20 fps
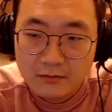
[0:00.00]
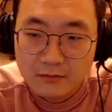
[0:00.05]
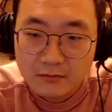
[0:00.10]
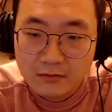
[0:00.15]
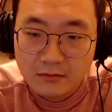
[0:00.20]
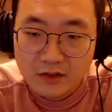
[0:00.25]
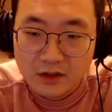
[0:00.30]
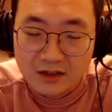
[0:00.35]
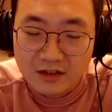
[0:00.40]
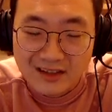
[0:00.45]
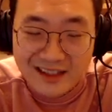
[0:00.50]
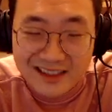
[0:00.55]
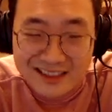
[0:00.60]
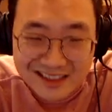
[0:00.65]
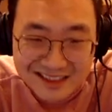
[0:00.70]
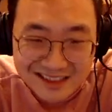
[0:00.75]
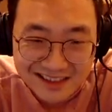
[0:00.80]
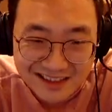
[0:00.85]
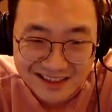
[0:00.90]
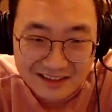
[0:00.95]

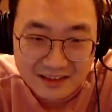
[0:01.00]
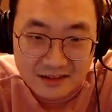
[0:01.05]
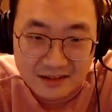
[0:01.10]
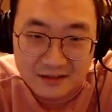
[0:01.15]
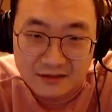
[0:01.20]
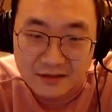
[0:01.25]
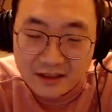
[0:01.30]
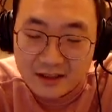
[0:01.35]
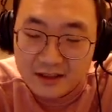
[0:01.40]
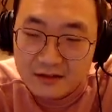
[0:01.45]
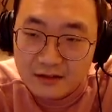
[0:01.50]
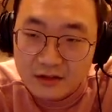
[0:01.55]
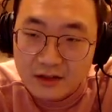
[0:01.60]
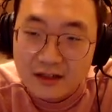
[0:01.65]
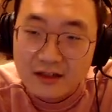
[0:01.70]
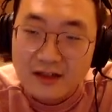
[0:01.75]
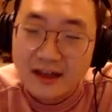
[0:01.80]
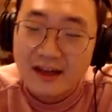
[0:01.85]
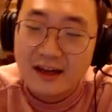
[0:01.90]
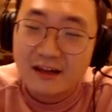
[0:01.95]
necessary, right? You got to
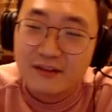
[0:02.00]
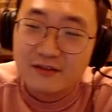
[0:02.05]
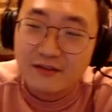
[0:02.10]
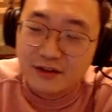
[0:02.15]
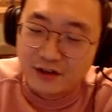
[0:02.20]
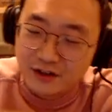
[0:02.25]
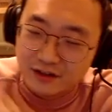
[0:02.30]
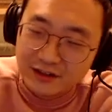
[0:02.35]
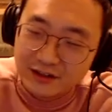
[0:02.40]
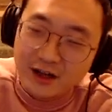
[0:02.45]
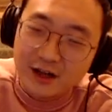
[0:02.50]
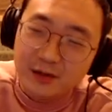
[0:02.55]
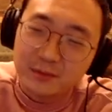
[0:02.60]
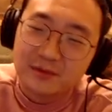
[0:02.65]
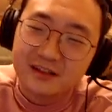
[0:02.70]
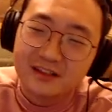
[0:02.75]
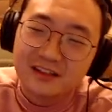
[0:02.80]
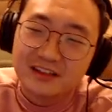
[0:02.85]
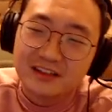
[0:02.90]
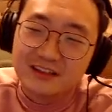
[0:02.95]
have your top
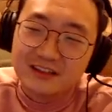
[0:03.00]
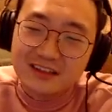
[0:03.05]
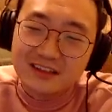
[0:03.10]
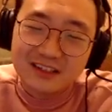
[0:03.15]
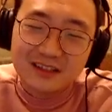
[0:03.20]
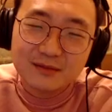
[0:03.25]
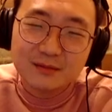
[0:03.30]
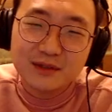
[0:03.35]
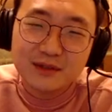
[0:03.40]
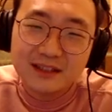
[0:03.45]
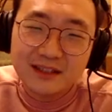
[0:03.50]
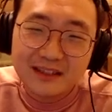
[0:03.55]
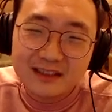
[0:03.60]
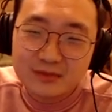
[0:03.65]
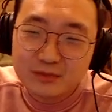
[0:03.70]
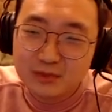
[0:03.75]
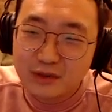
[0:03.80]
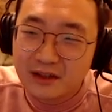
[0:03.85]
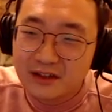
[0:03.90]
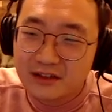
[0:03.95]
tier DPS
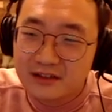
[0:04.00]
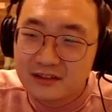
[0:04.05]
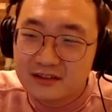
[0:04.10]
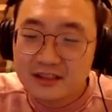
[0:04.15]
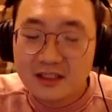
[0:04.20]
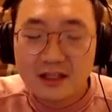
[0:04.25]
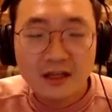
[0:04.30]
players.